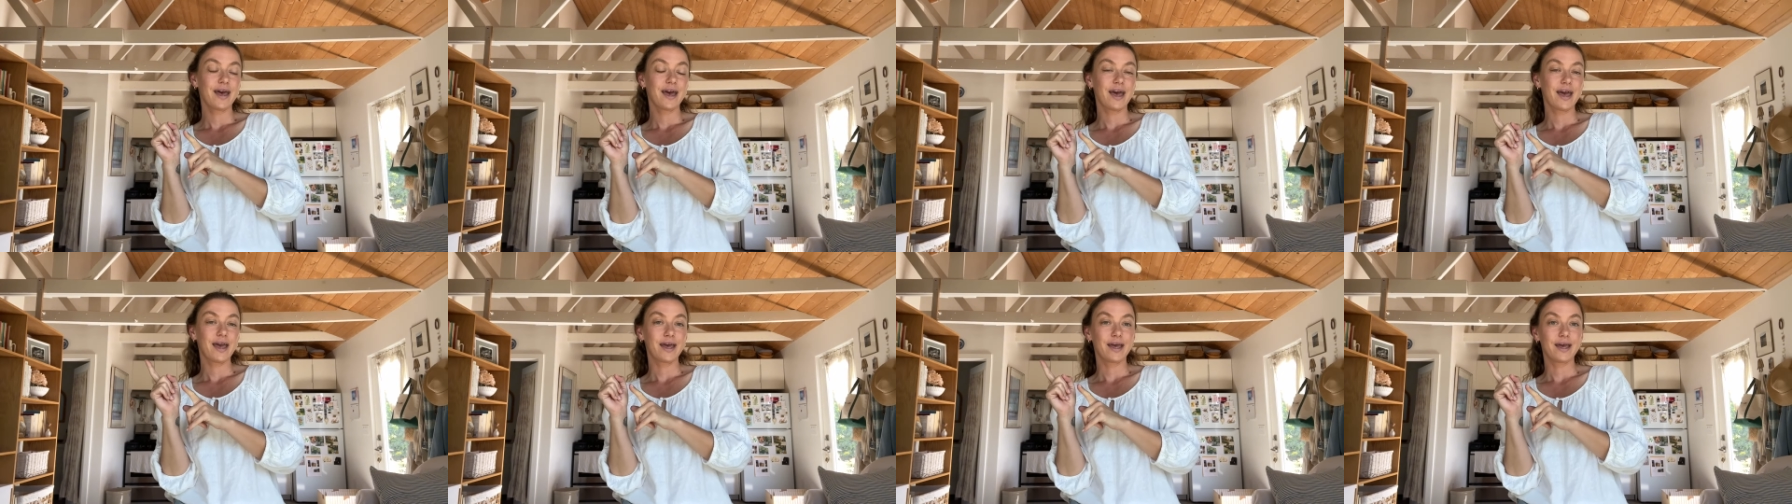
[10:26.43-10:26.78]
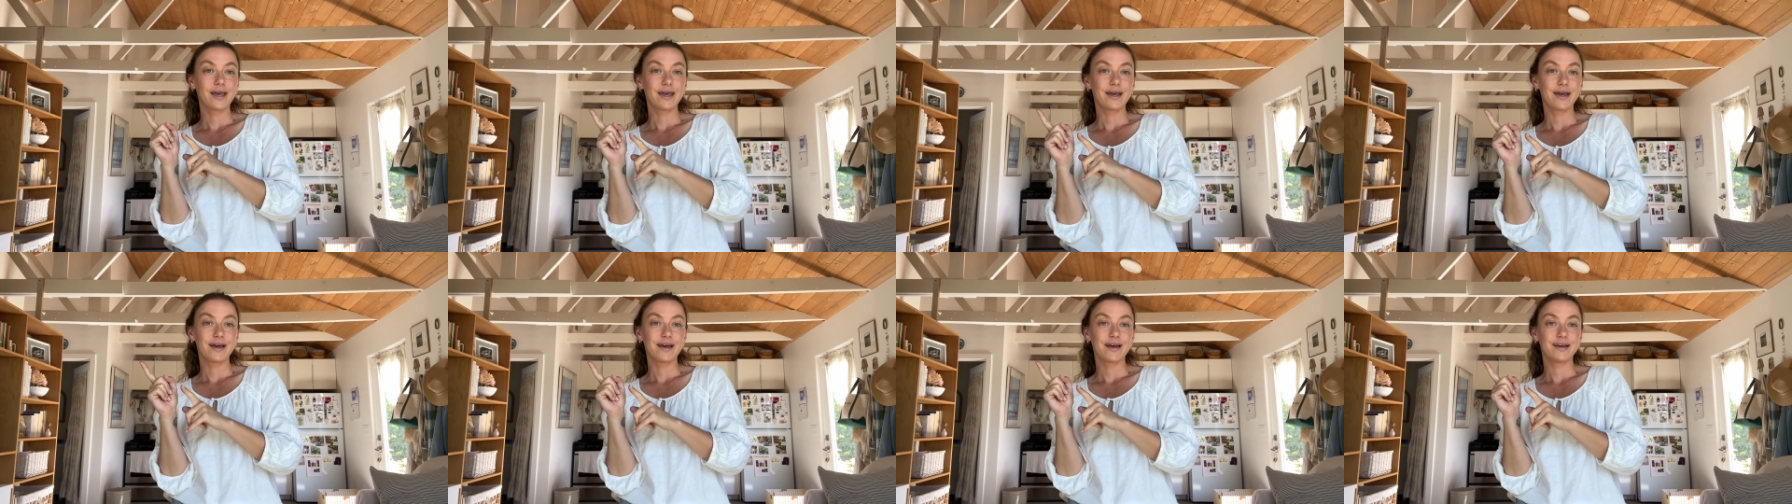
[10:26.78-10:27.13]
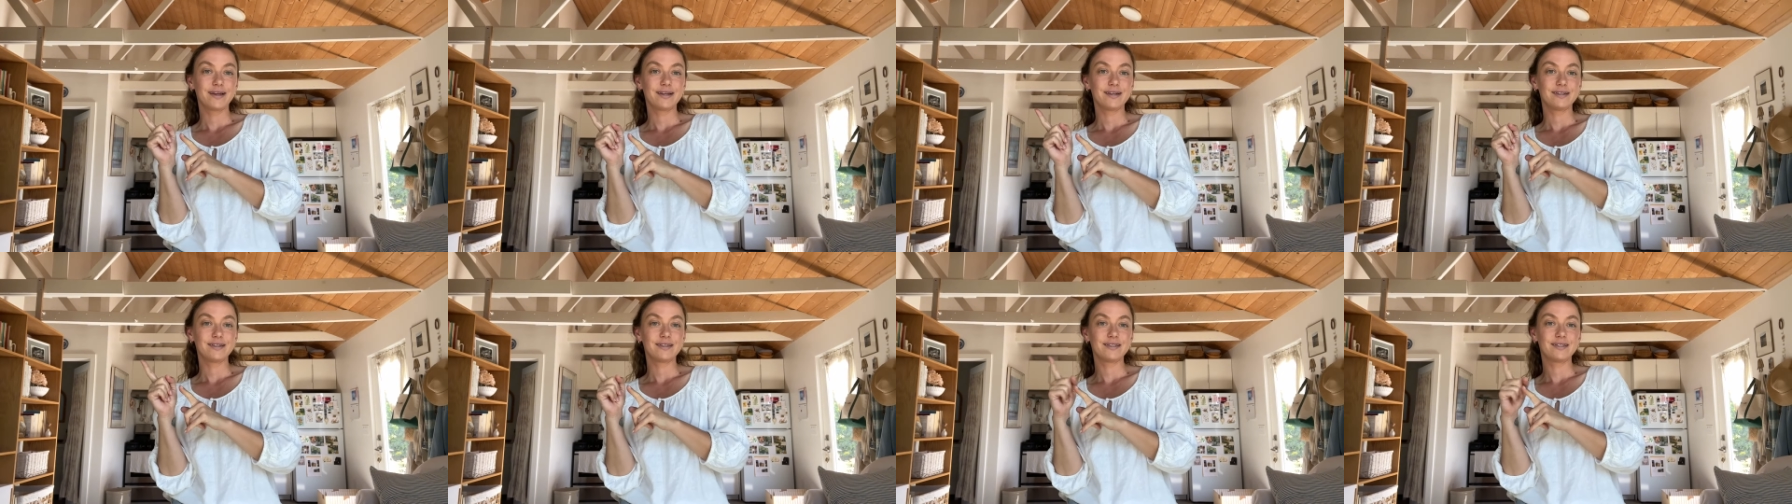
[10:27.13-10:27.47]

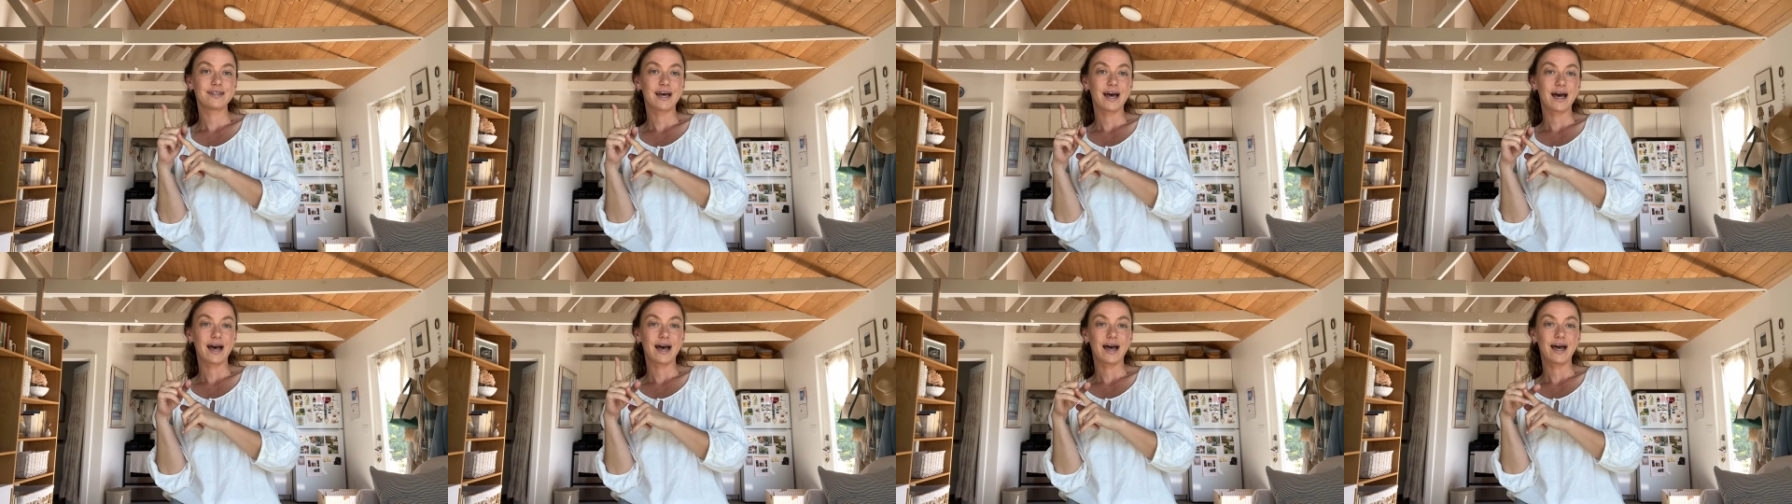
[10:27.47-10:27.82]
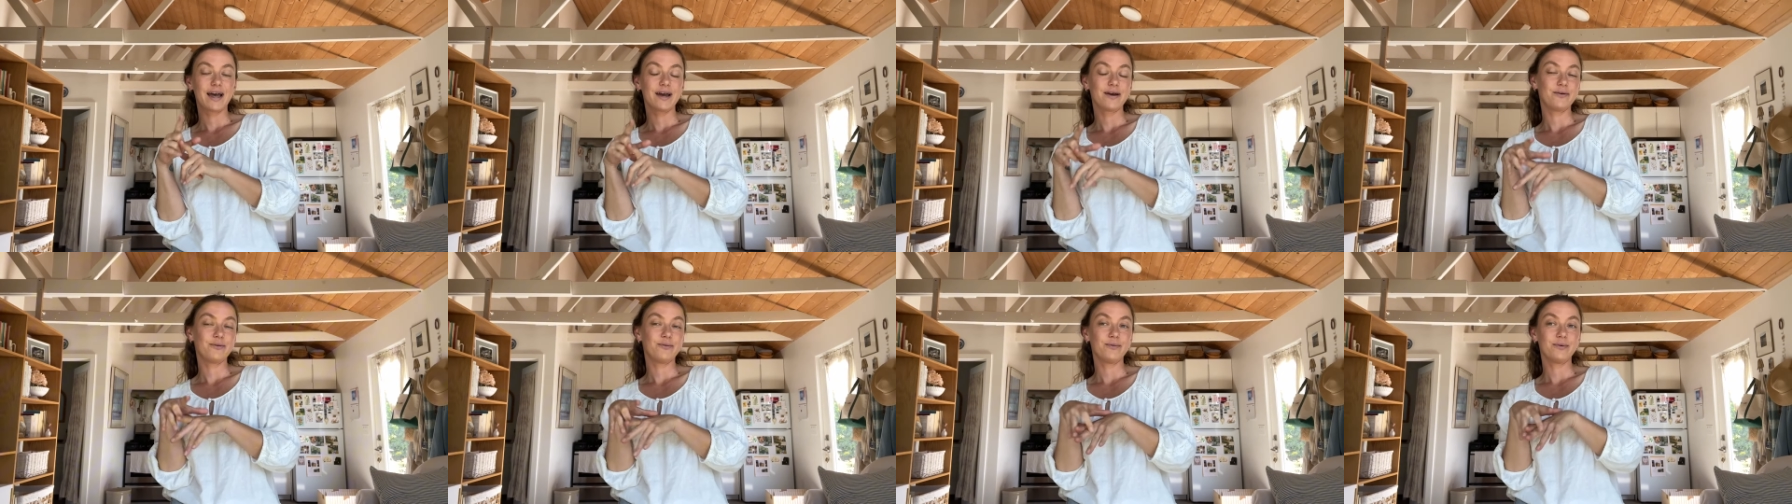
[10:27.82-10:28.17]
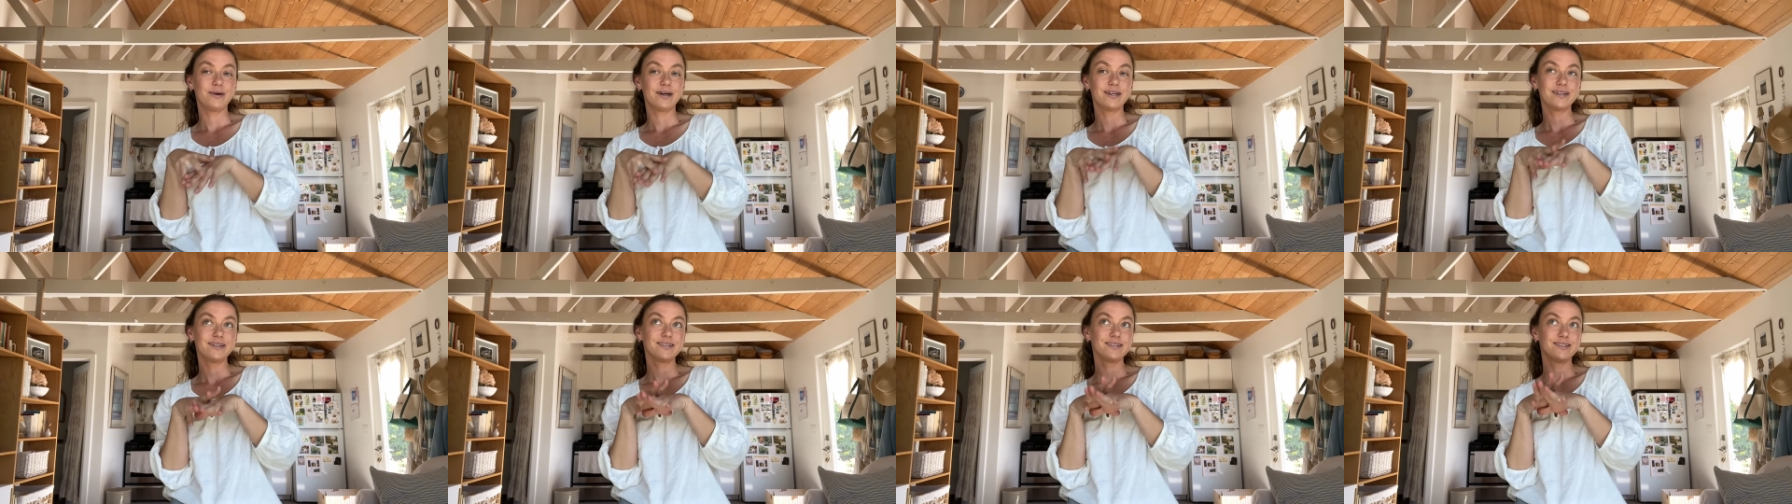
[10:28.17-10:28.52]
and I
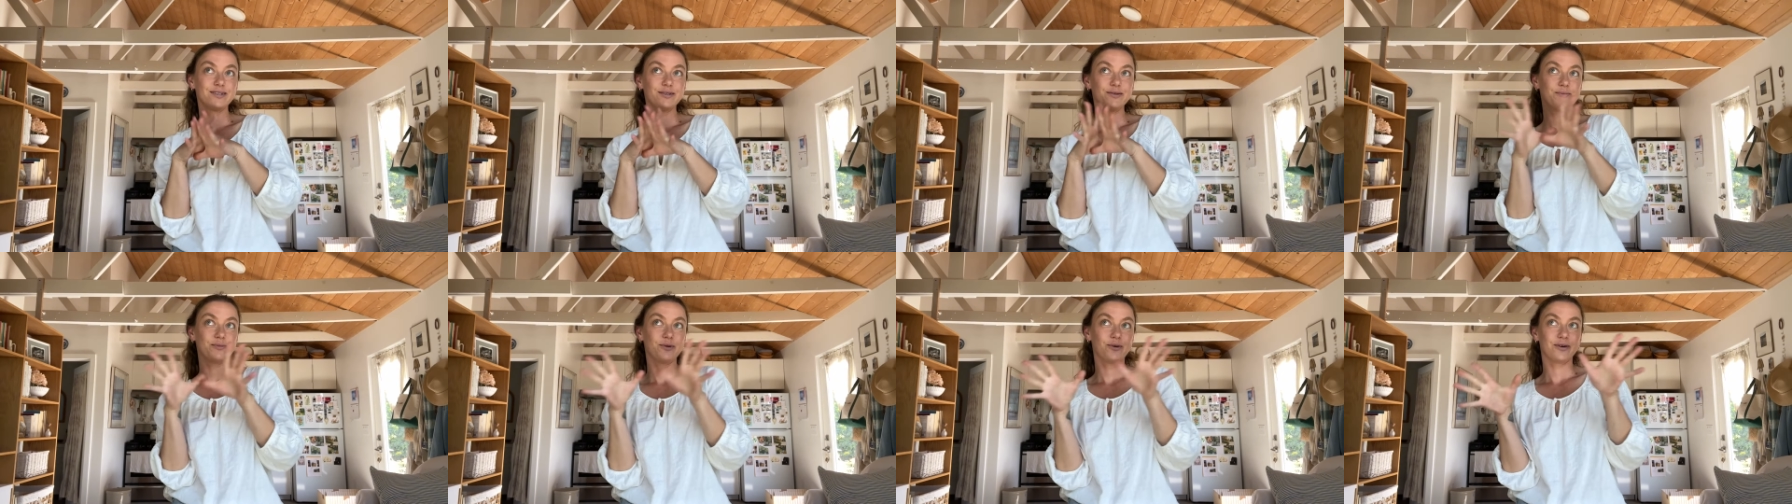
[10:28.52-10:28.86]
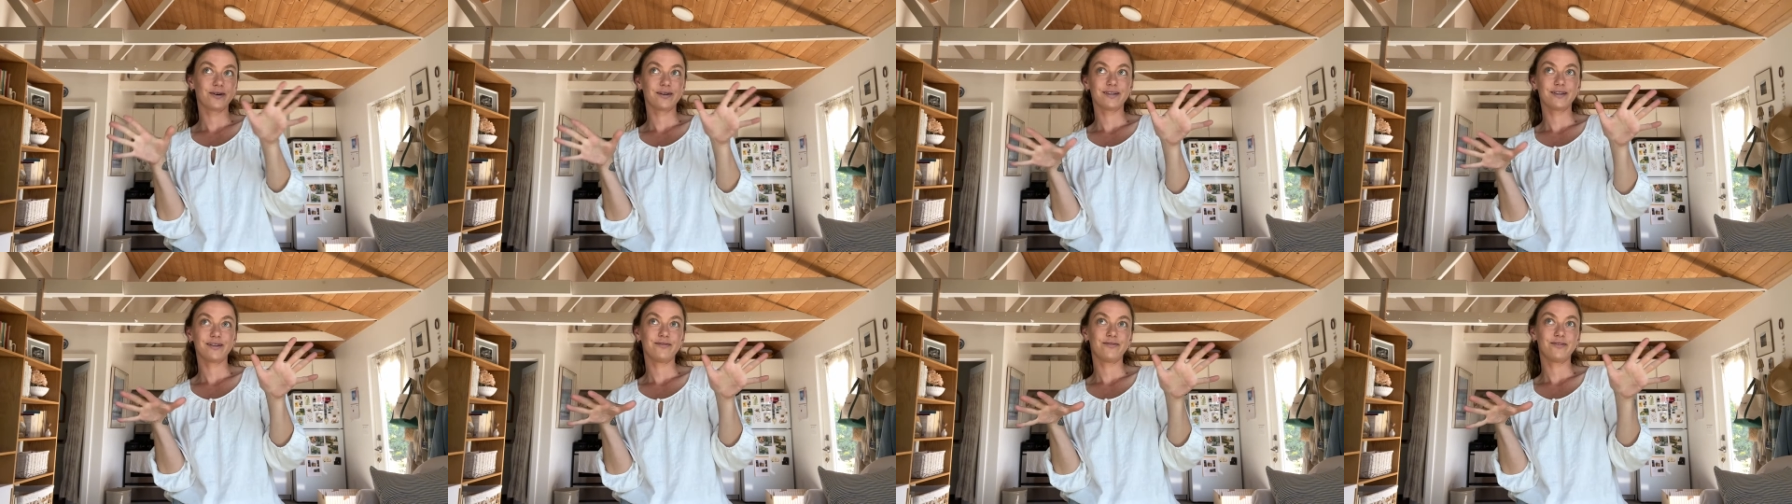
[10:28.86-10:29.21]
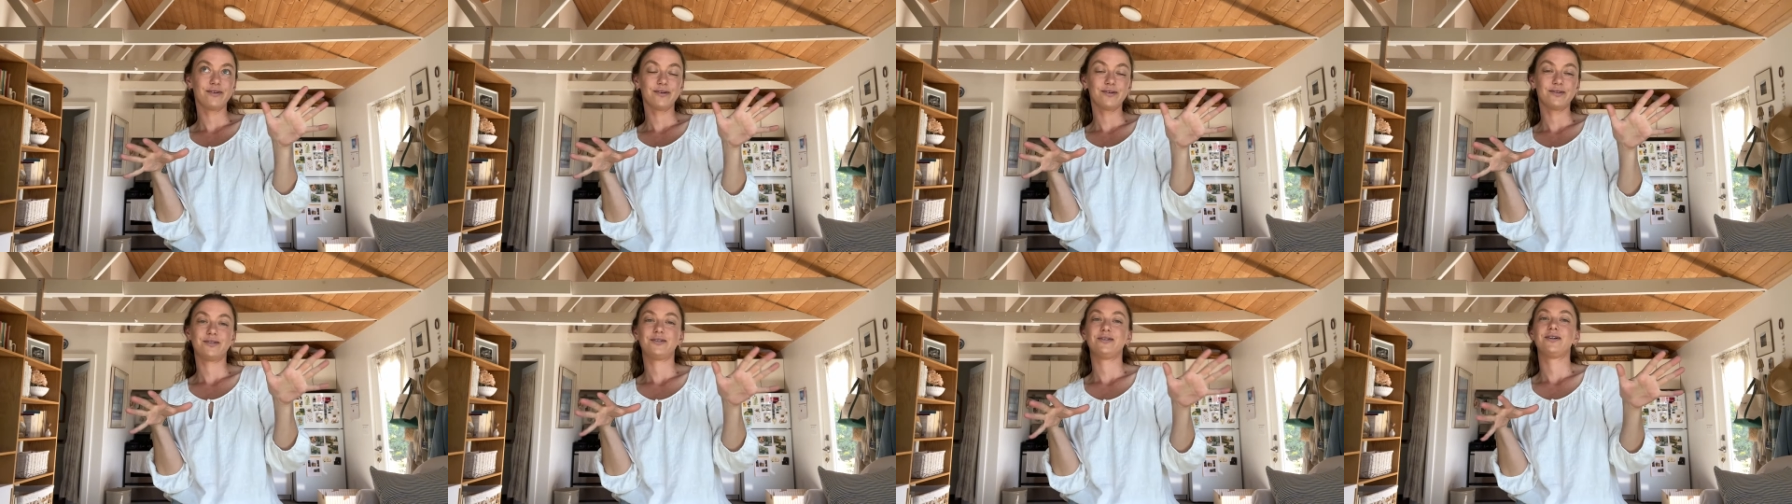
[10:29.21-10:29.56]
will do more in the
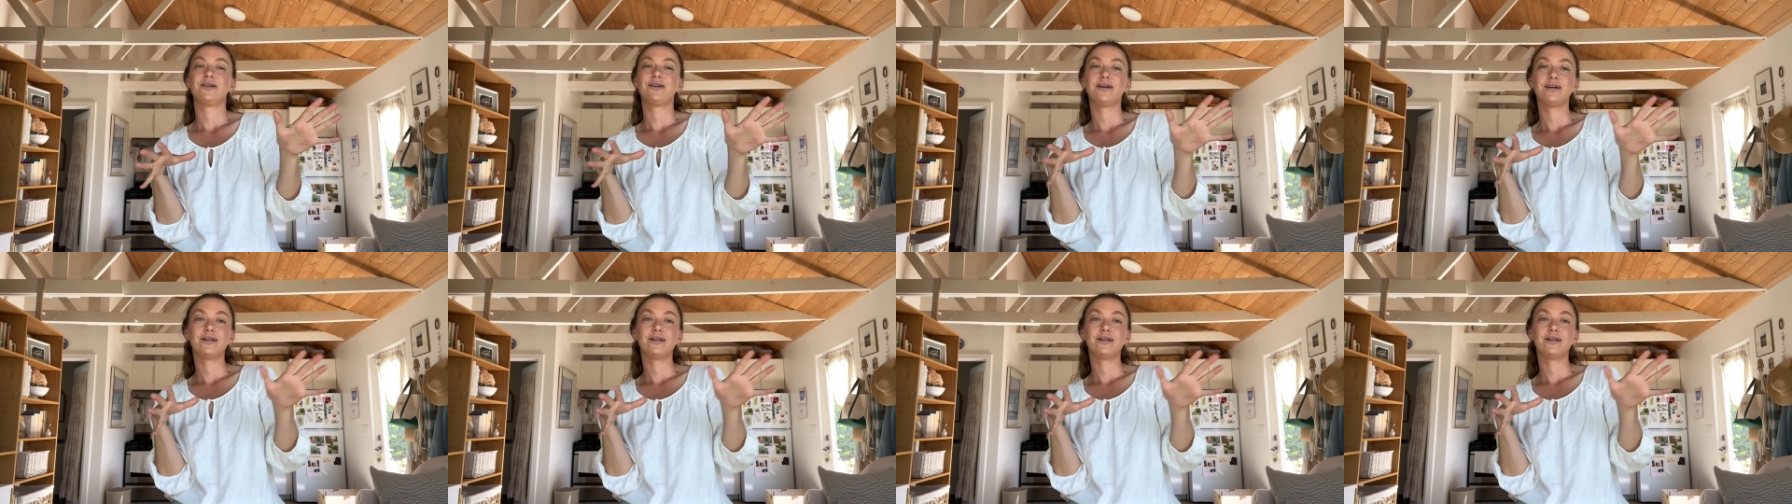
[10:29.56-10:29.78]
future.